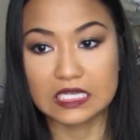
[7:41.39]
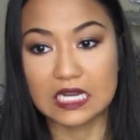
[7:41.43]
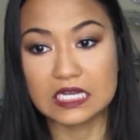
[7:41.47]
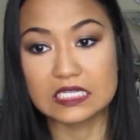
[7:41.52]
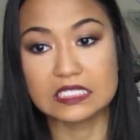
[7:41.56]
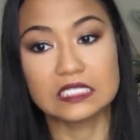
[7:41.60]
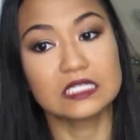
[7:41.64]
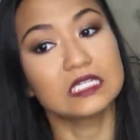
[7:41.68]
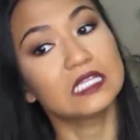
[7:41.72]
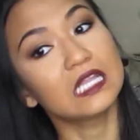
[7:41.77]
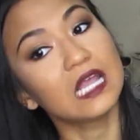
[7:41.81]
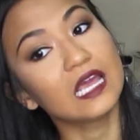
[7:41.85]
I
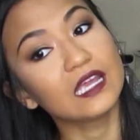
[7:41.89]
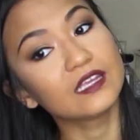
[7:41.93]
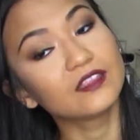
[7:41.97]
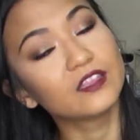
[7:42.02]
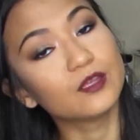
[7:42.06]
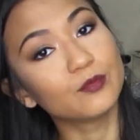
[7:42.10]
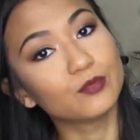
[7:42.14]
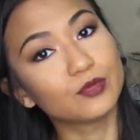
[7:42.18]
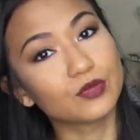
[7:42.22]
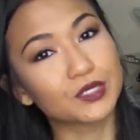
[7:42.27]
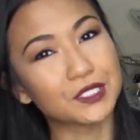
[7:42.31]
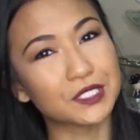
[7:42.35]
didn't like
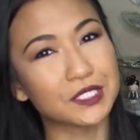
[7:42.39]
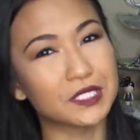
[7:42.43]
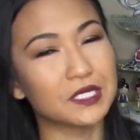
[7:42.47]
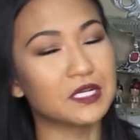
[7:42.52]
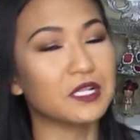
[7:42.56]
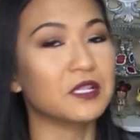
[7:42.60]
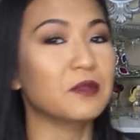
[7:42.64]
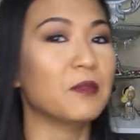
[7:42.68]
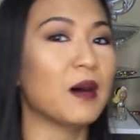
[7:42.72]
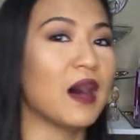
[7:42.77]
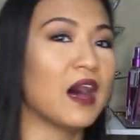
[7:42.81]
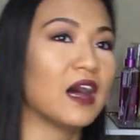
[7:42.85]
the
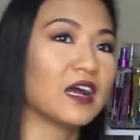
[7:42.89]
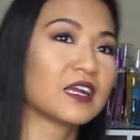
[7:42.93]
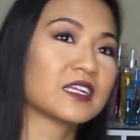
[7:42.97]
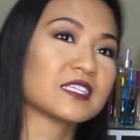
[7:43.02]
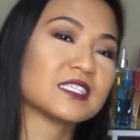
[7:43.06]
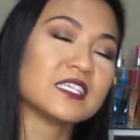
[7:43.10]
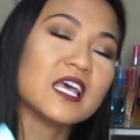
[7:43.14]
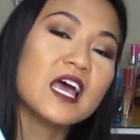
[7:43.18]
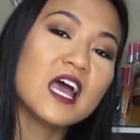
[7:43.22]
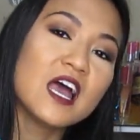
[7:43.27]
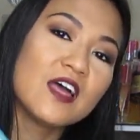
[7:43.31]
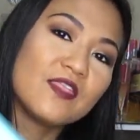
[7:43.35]
Brazil
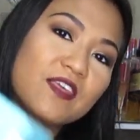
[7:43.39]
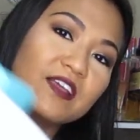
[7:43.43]
box.